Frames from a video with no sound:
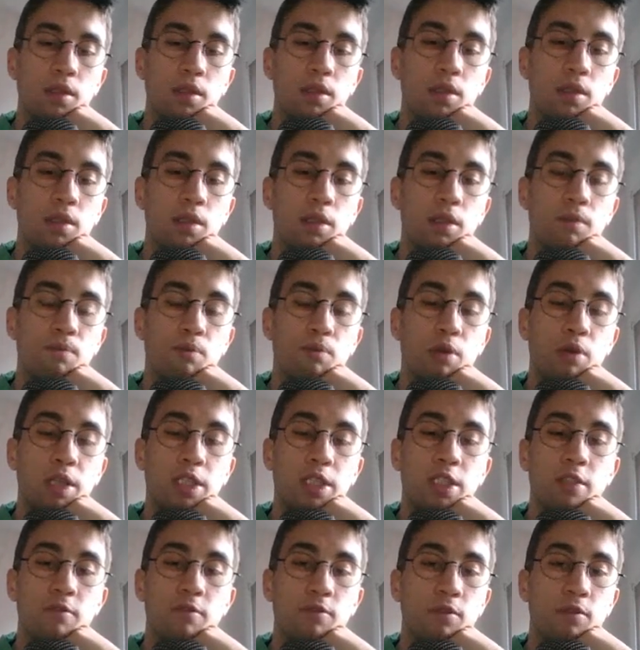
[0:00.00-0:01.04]

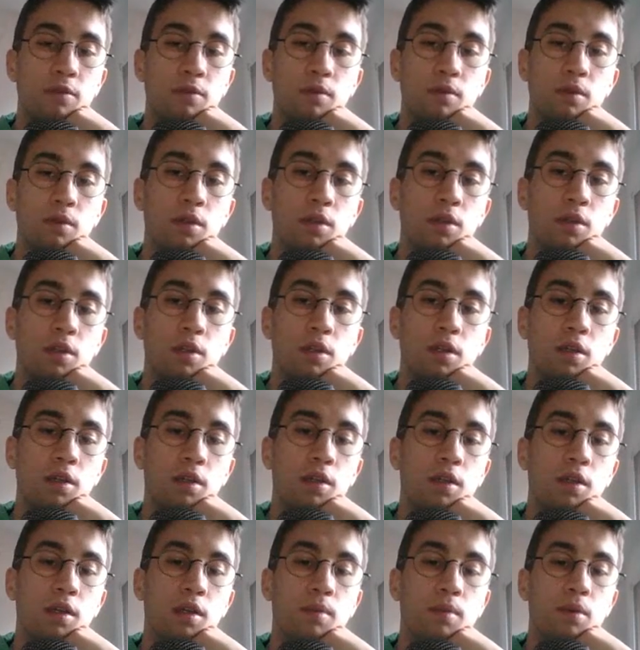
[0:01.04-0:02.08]
Impressive
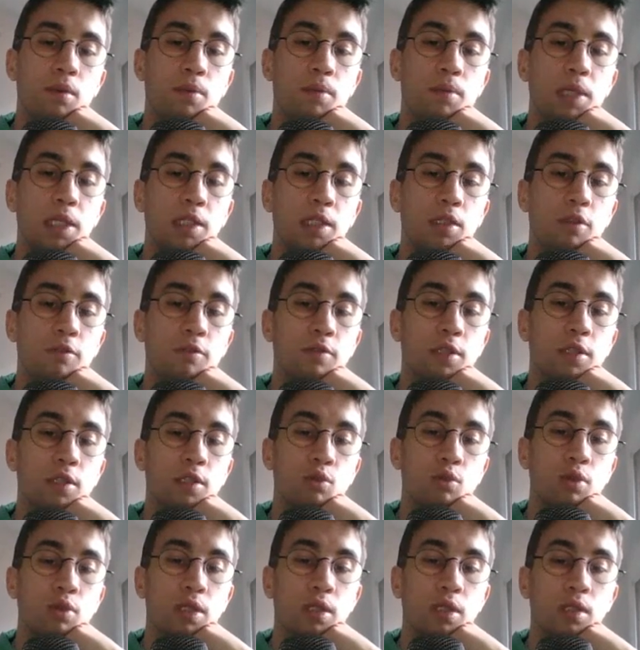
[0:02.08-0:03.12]
mobility of this
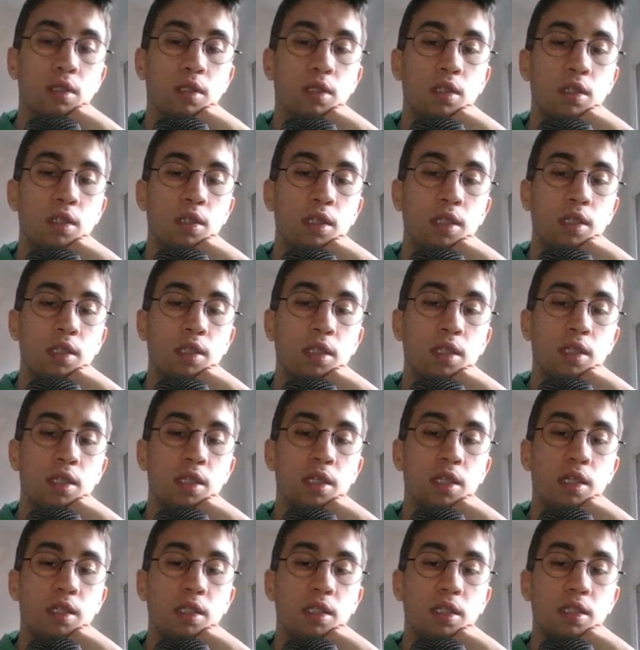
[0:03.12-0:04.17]
queen.
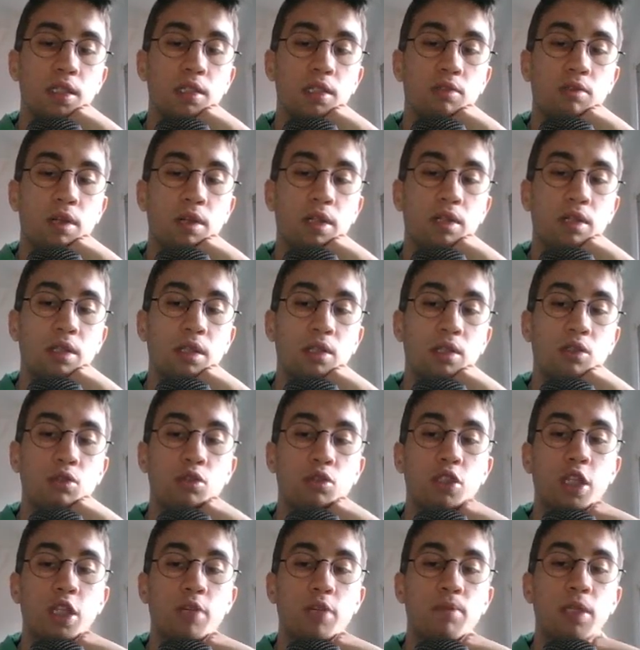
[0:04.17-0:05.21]
Here is threatening to
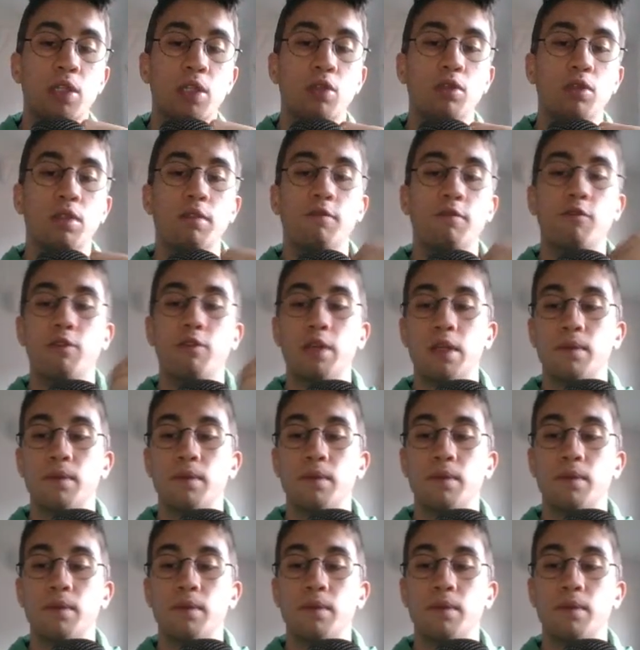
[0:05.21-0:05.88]
checkmate on d3.